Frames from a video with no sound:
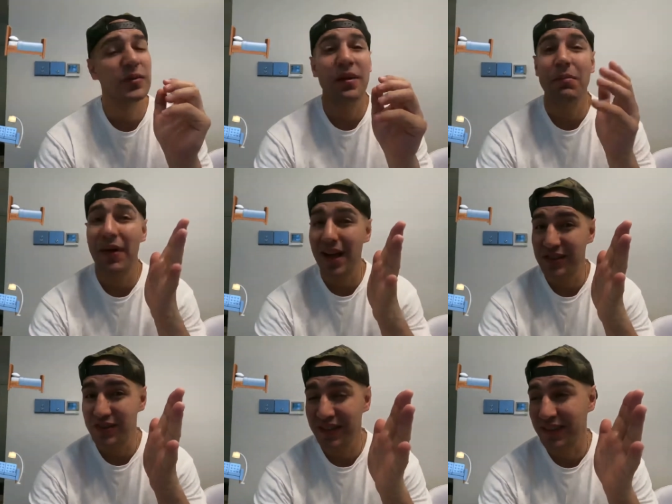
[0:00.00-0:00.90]
with a
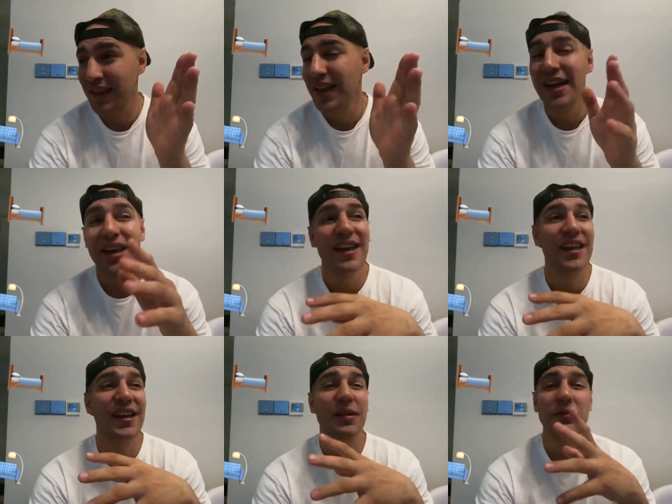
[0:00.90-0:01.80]
mattress.
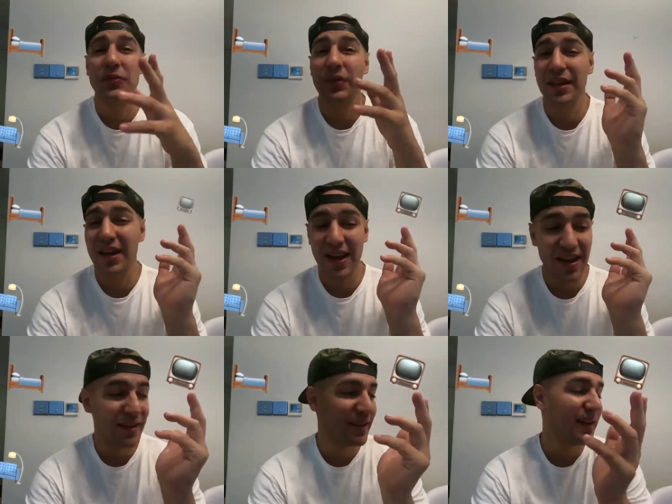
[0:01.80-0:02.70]
It comes with
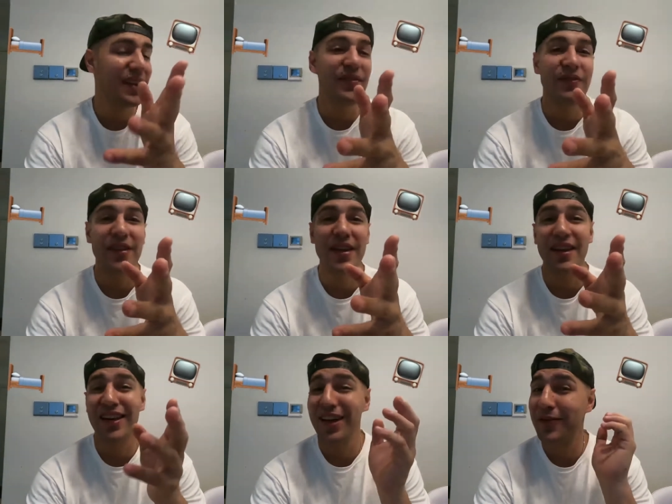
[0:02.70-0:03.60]
a
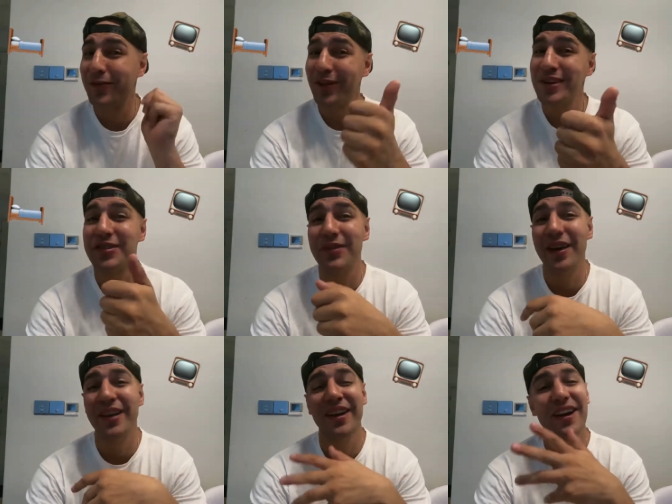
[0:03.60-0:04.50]
TV, a
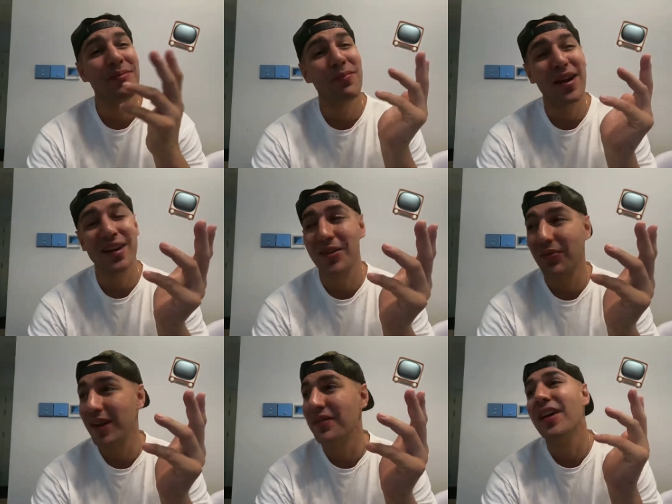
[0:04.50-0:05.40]
refrigerator, a
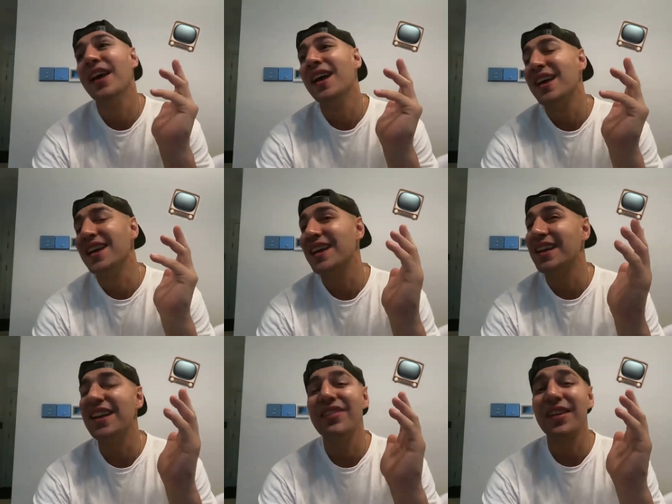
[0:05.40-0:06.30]
microwave.
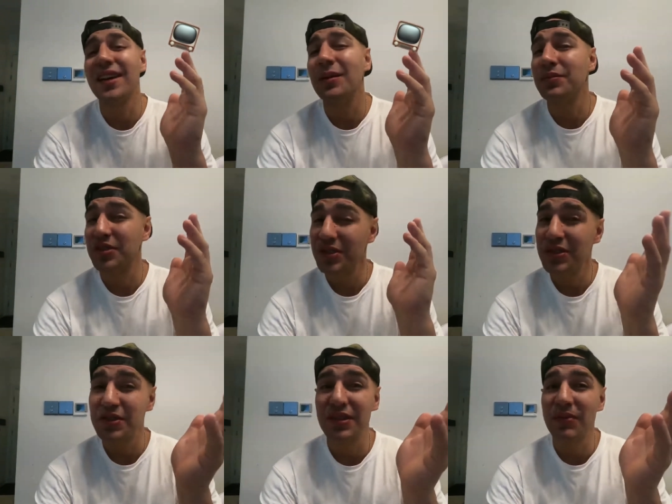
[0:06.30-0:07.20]
It even comes
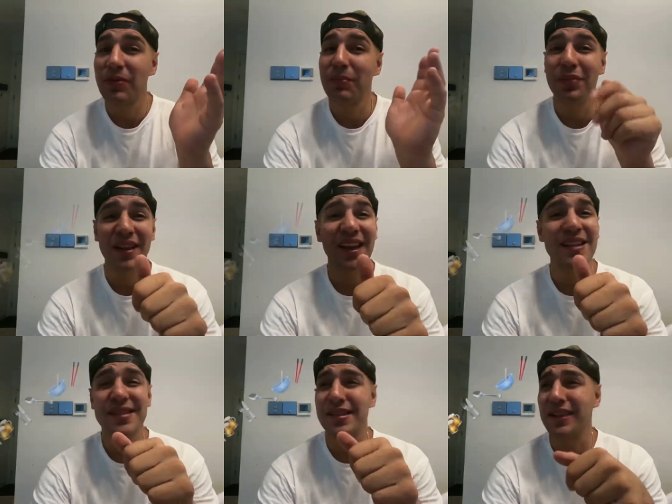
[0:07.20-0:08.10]
usually with
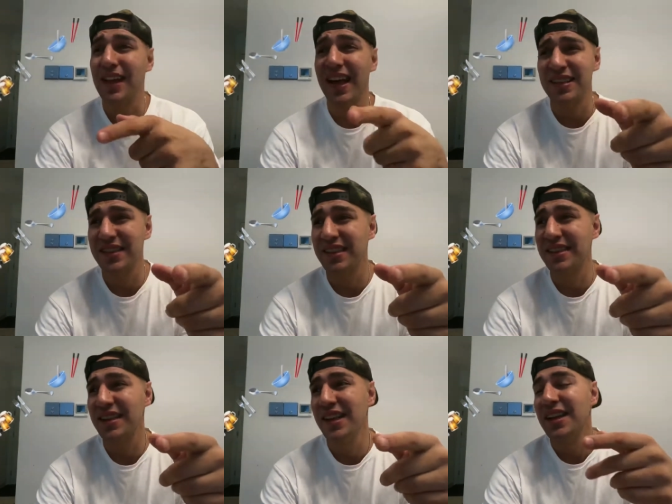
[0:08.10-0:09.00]
plates,
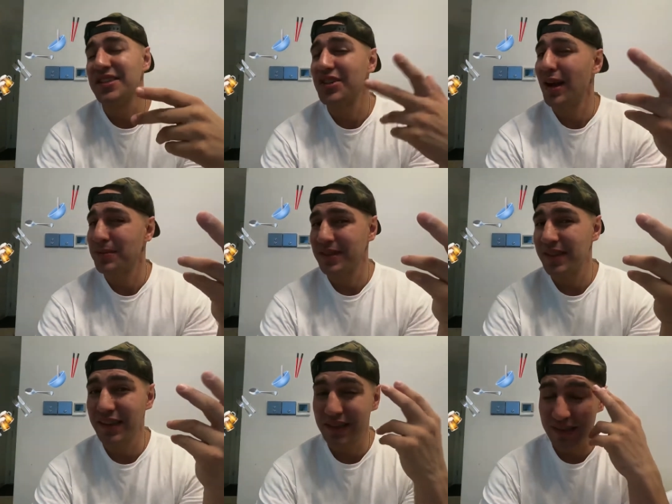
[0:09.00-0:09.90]
glasses,
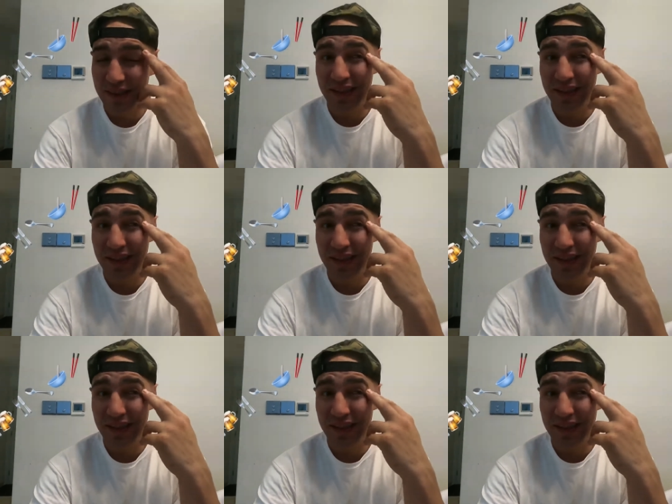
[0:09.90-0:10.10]
chopsticks,